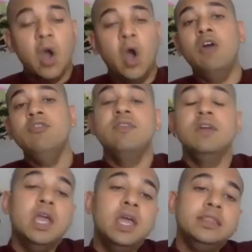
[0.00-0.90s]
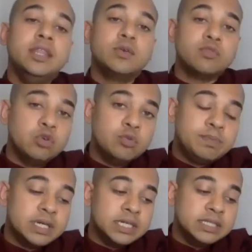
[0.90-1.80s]
of the
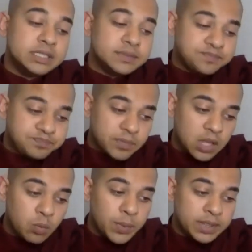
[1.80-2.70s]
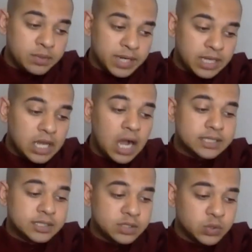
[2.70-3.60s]
rupas with
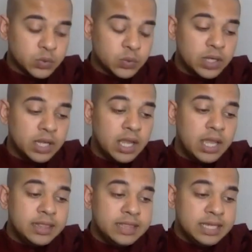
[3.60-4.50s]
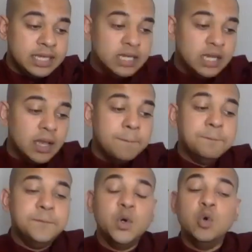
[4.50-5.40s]
regards to the
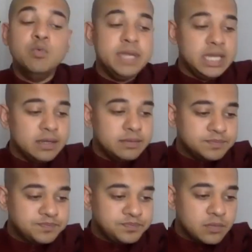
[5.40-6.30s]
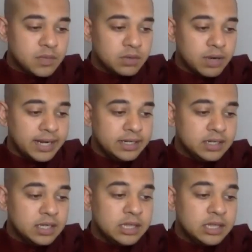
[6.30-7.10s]
bhumi, right?